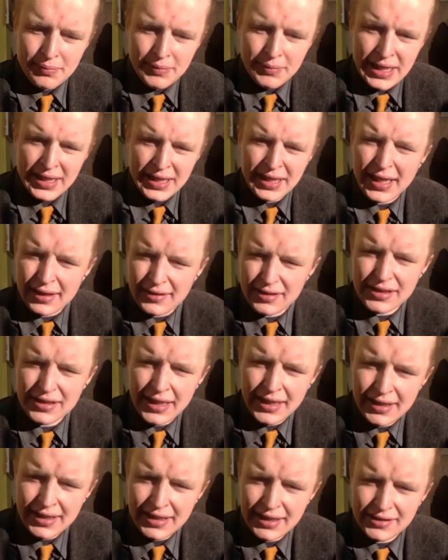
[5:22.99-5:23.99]
in a kind of
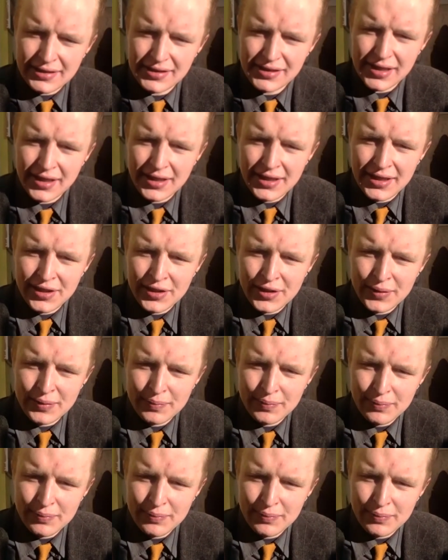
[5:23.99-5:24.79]
slightly sillier,